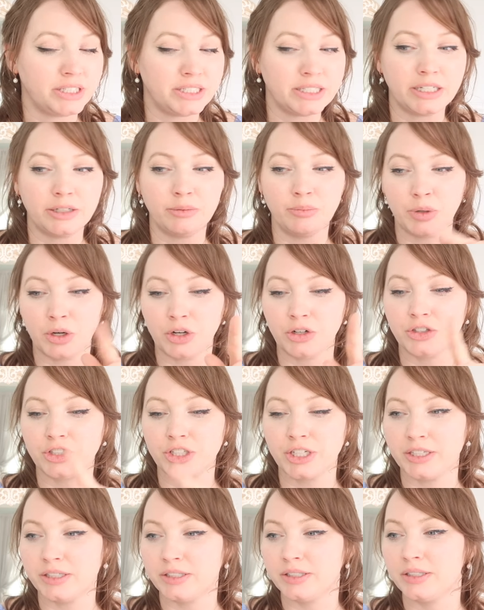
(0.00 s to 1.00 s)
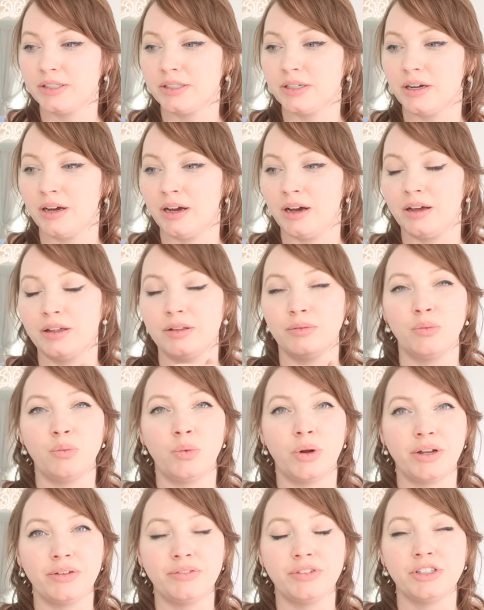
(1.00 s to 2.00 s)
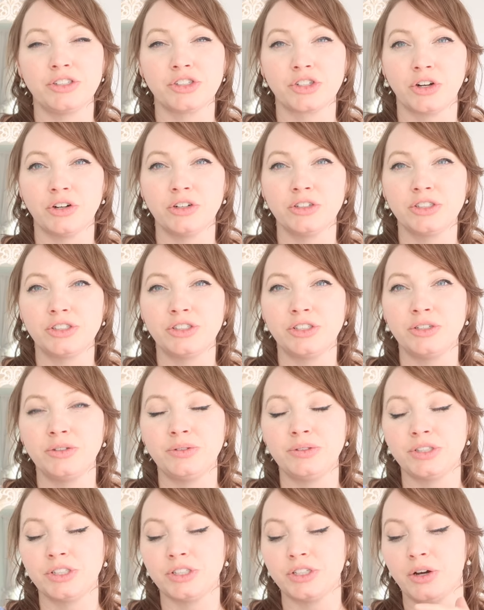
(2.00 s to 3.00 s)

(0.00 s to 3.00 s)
did purchase uh, one of the skirt suits,